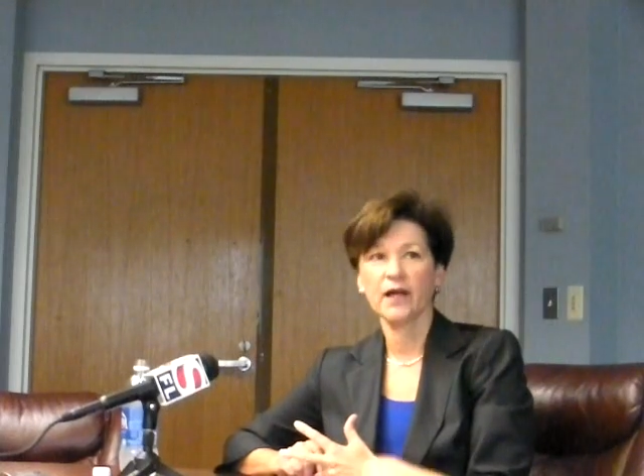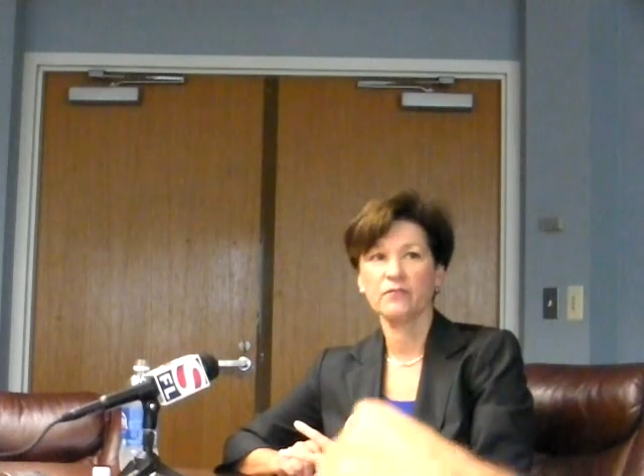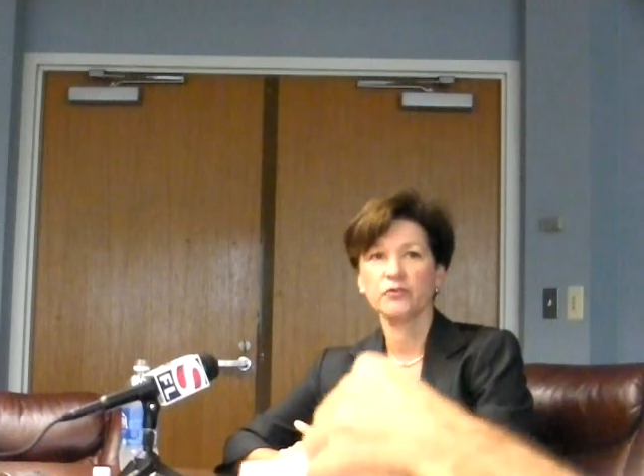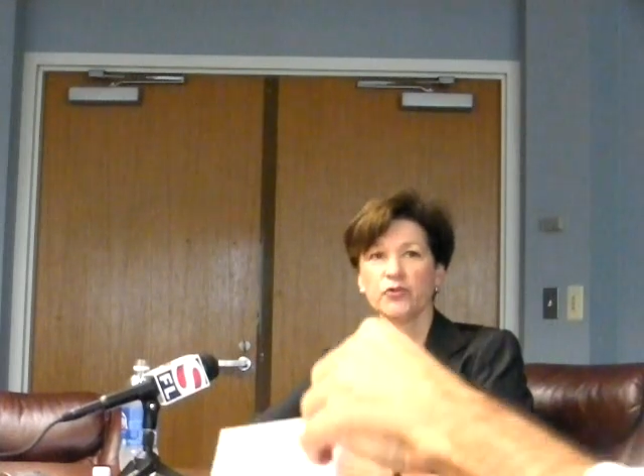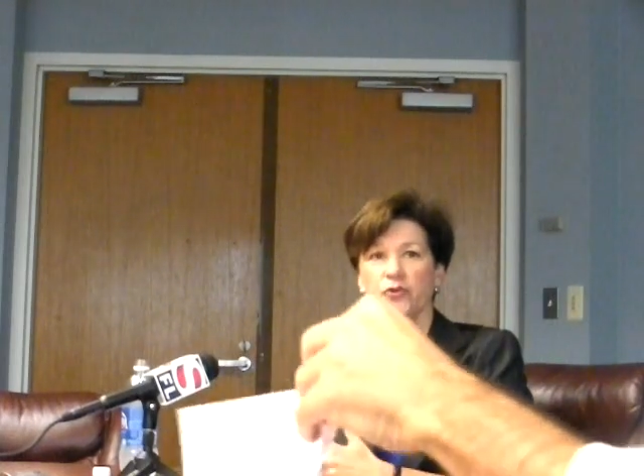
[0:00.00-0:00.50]

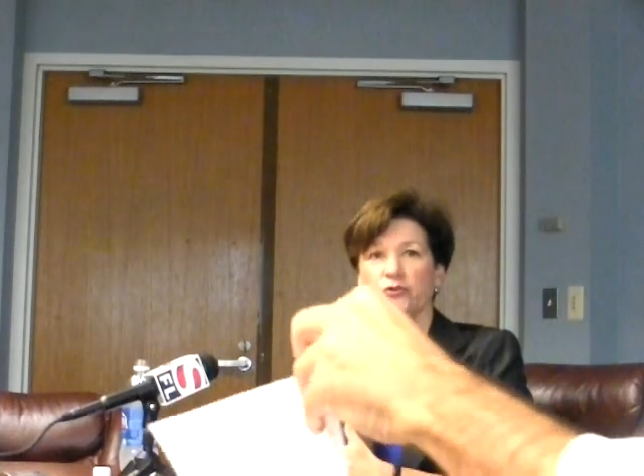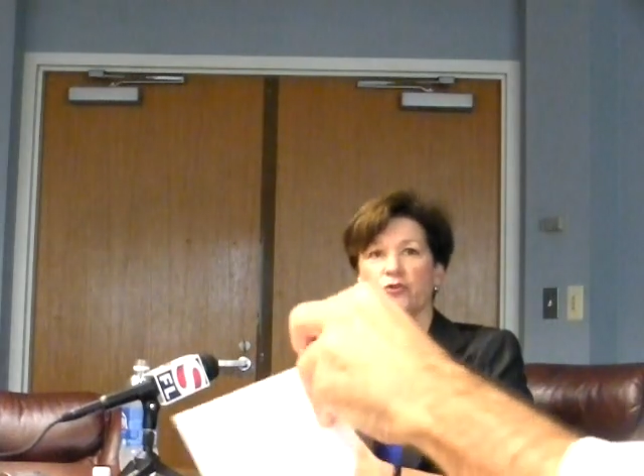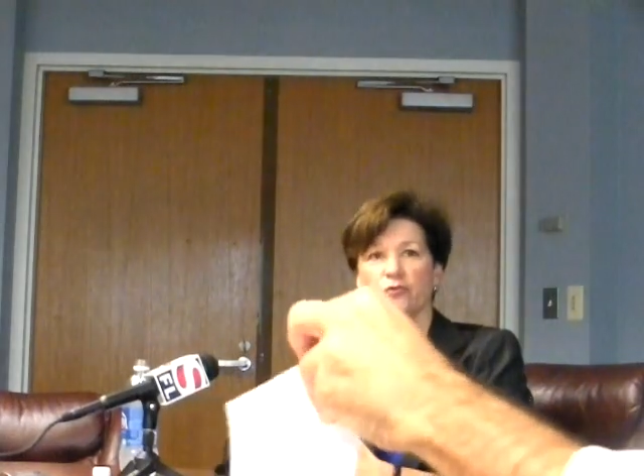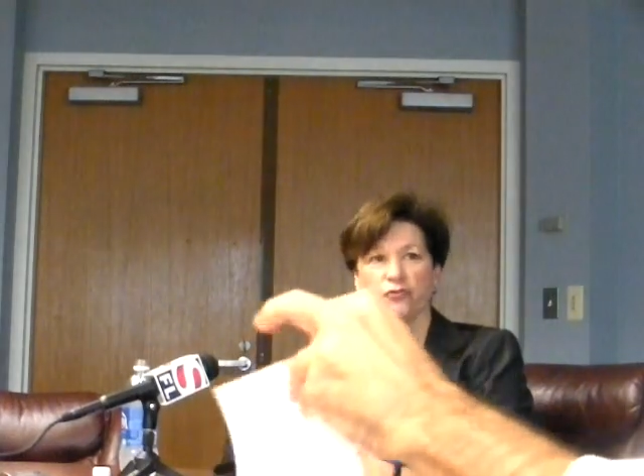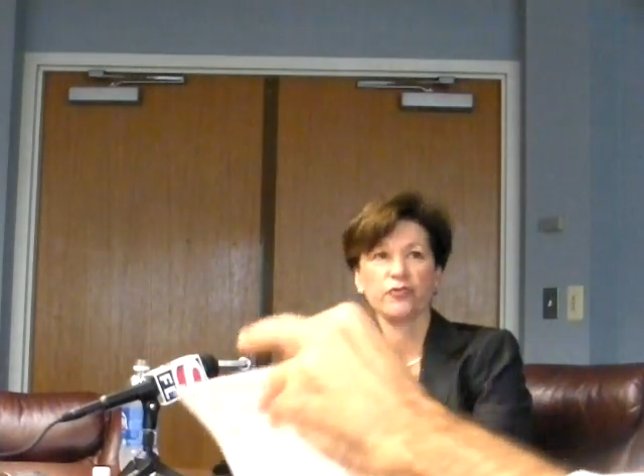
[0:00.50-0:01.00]
of the new
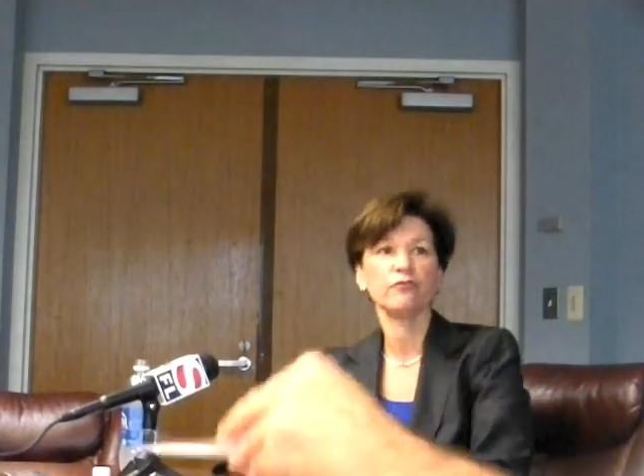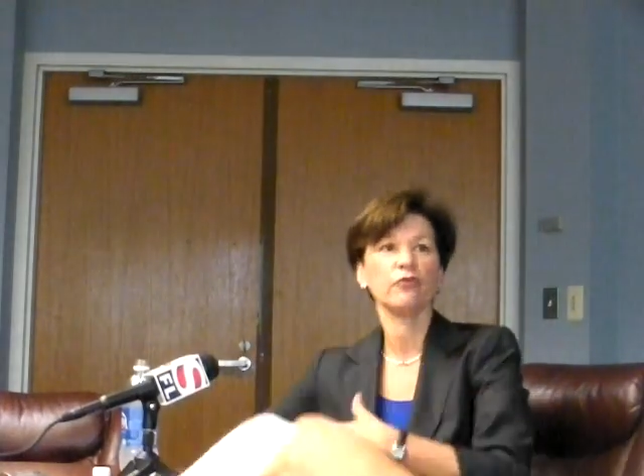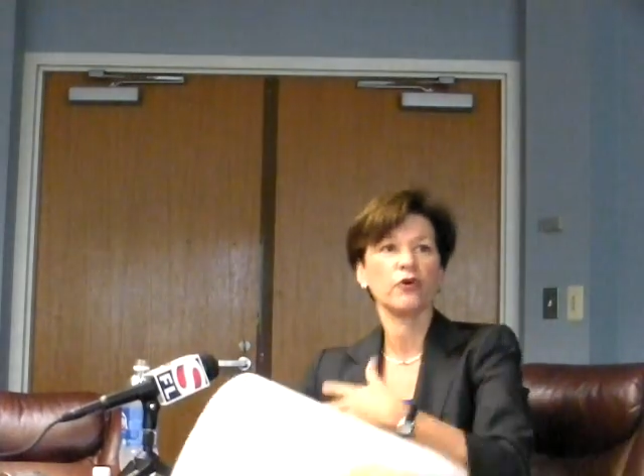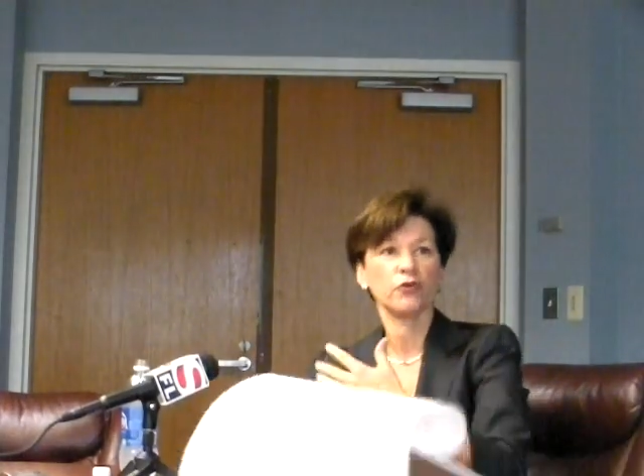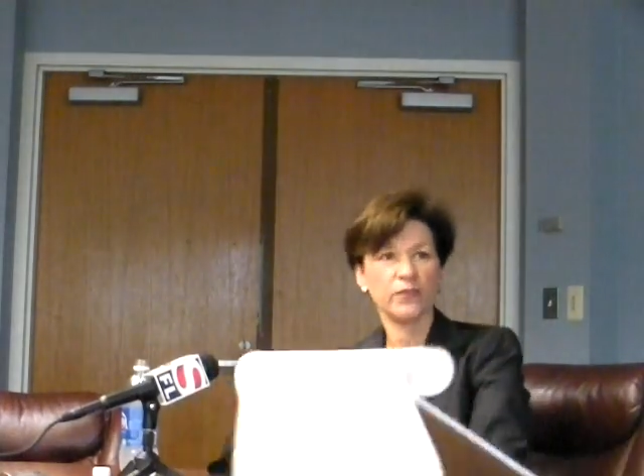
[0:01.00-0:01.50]
University of
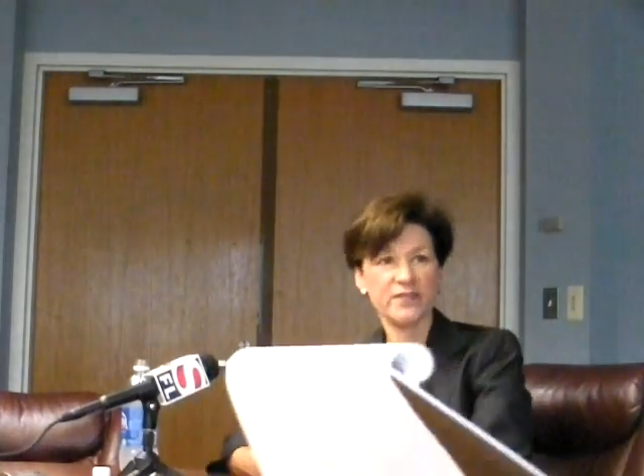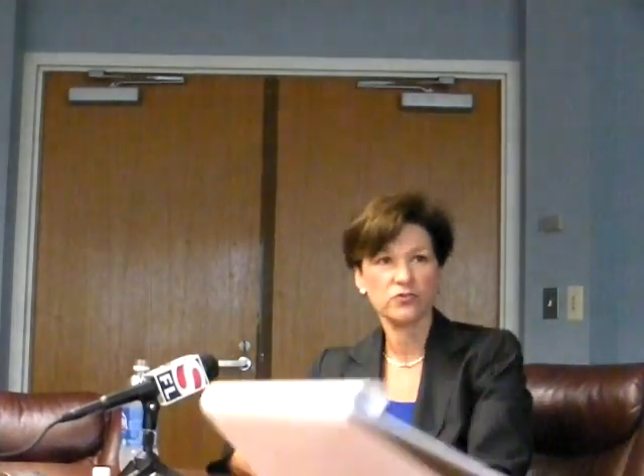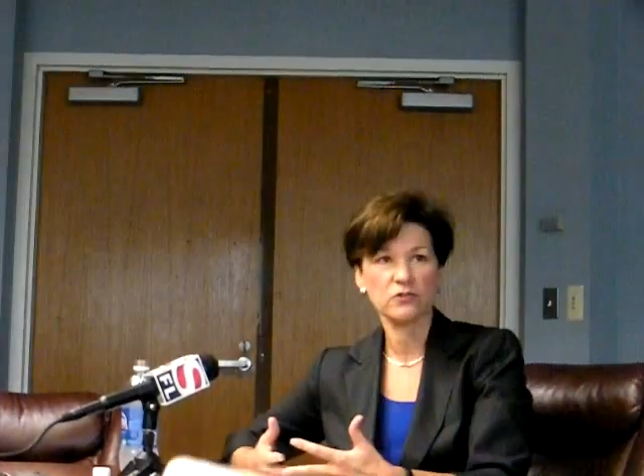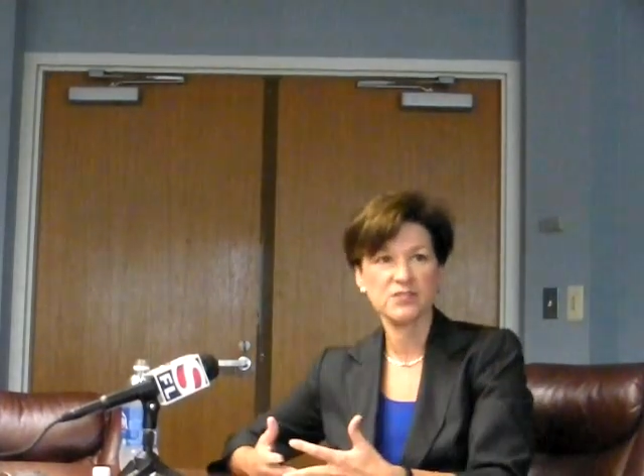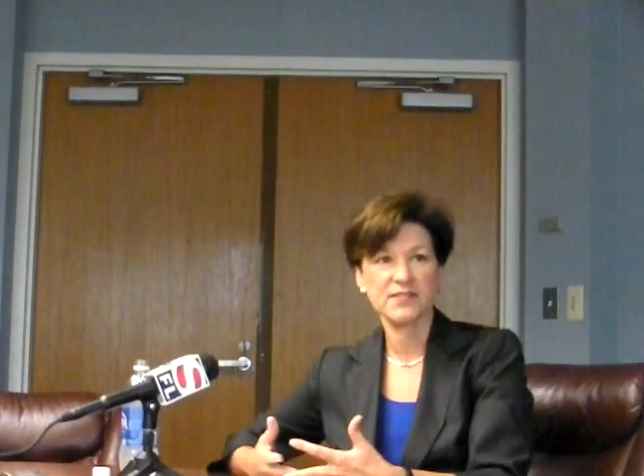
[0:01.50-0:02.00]
Florida
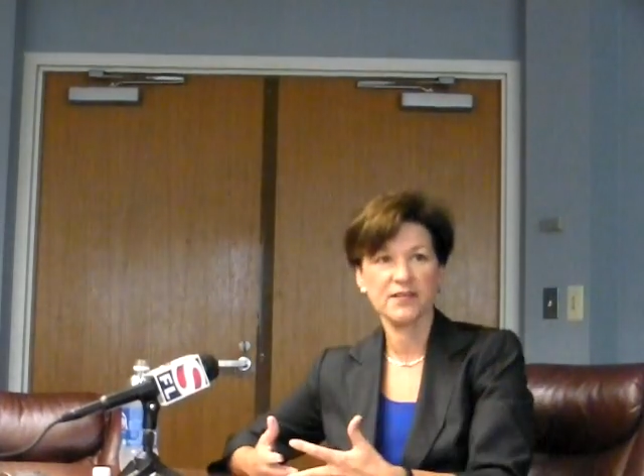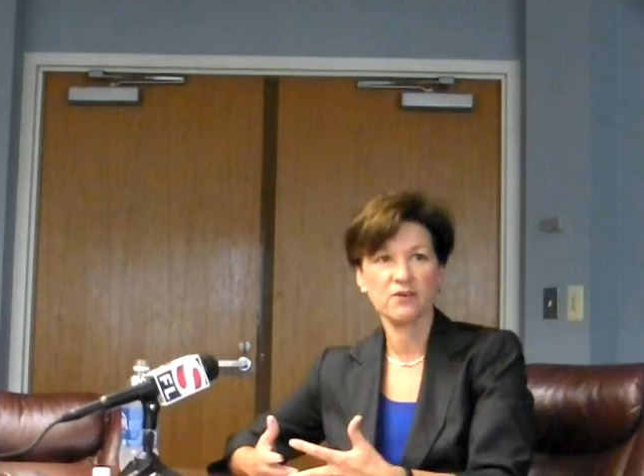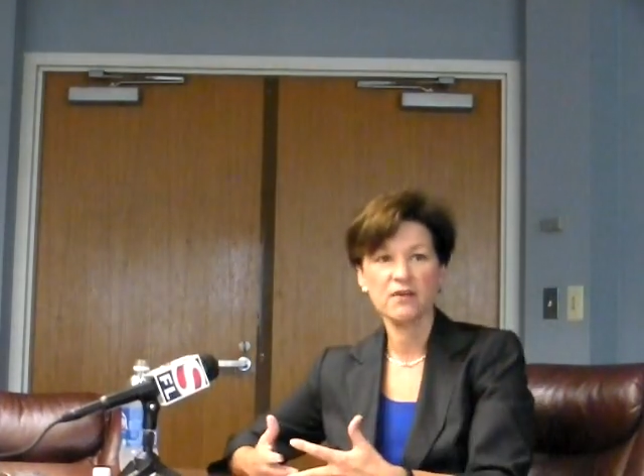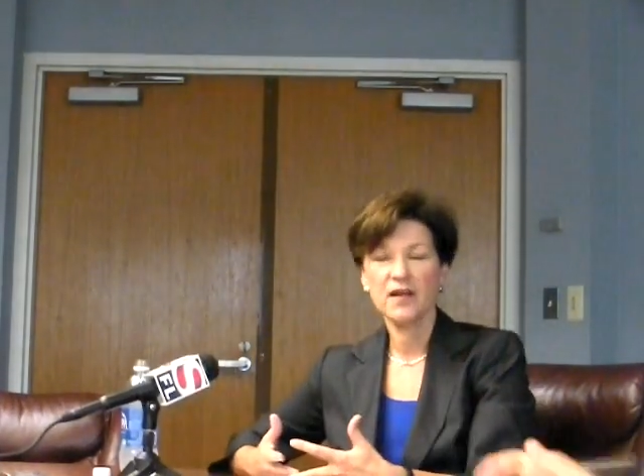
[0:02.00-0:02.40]
Research Center.